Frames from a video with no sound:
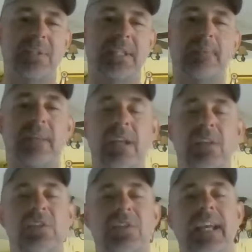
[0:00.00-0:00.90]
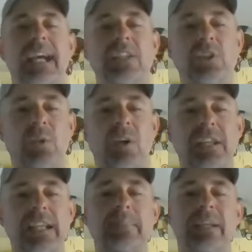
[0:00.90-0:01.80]
with them, so that you are
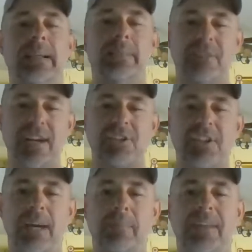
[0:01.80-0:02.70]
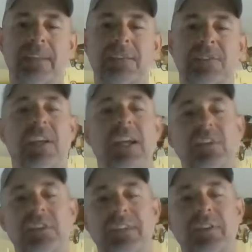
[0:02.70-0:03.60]
keeping them freshened up on this
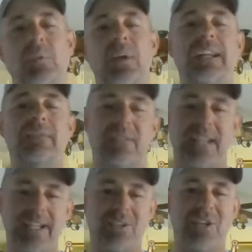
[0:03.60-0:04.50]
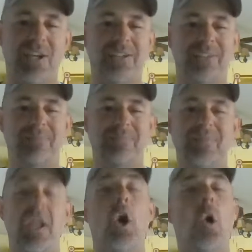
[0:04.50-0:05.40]
so that they're ready for that year's hunt.
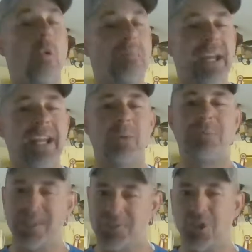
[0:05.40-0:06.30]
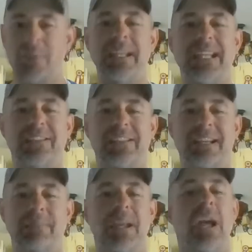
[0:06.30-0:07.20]
Hope that helps. That was our obedience
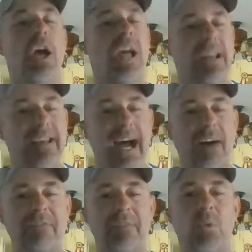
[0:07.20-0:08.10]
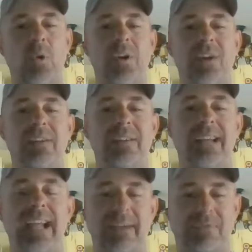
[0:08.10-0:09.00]
tip. Now for more
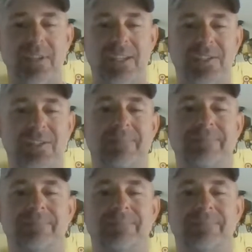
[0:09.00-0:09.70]
after this.